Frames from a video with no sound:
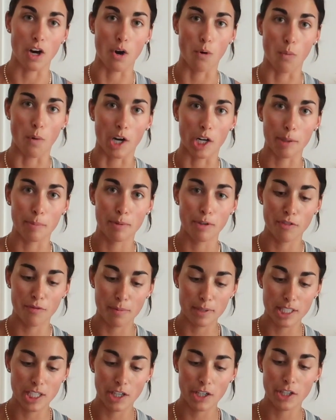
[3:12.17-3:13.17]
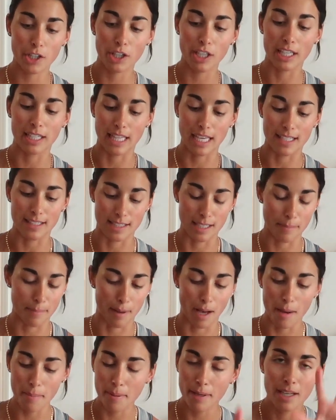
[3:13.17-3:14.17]
a waterproof material and they zip
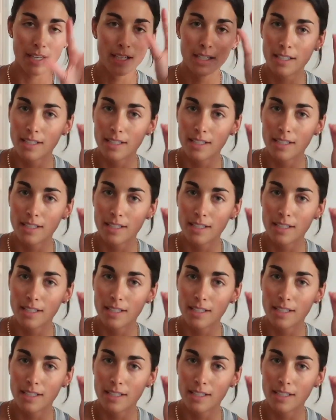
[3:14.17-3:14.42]
up.